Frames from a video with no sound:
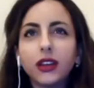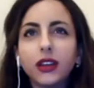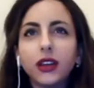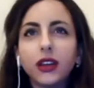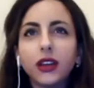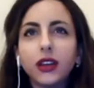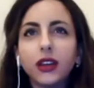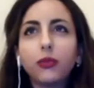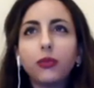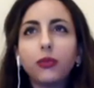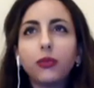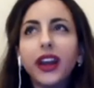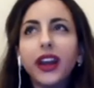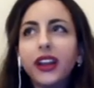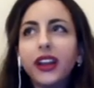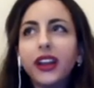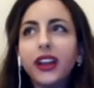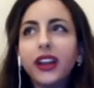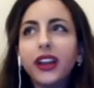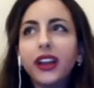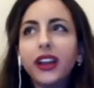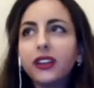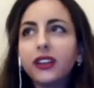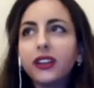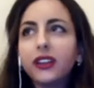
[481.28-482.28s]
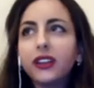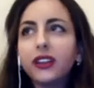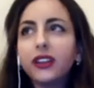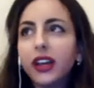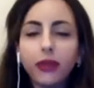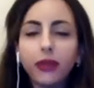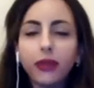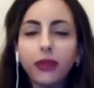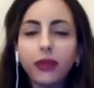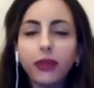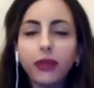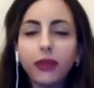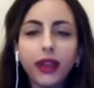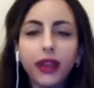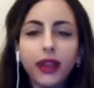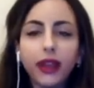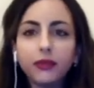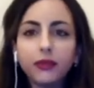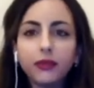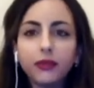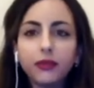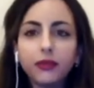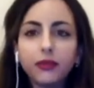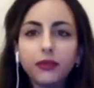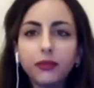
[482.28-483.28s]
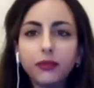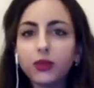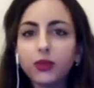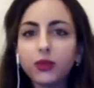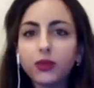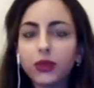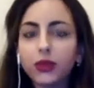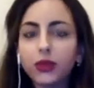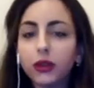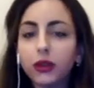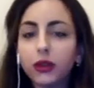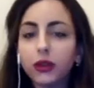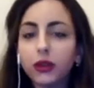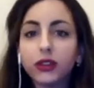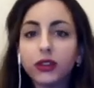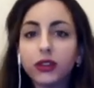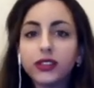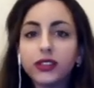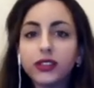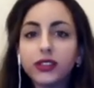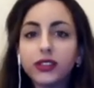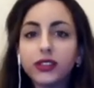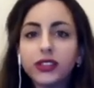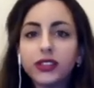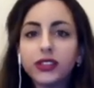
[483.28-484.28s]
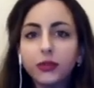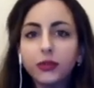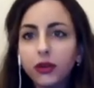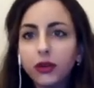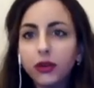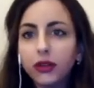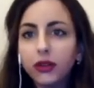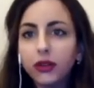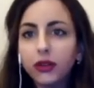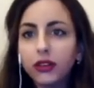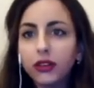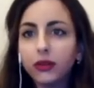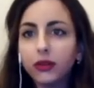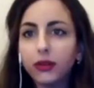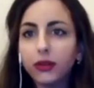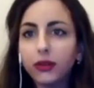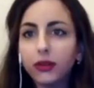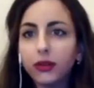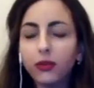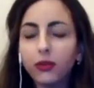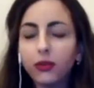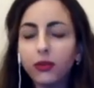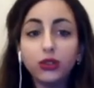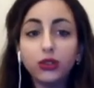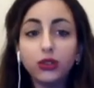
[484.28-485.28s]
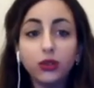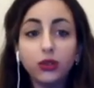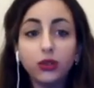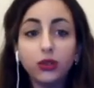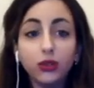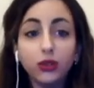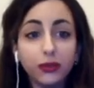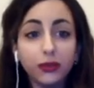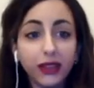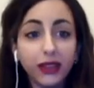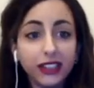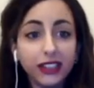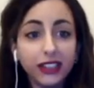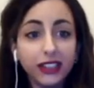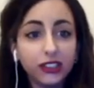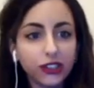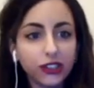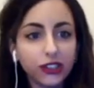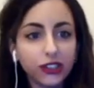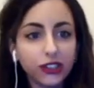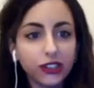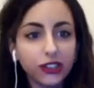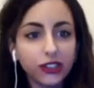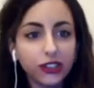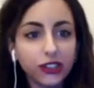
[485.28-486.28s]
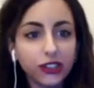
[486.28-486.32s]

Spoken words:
prior to that, paintings were a little bit more simple, a little bit more two-dimensional.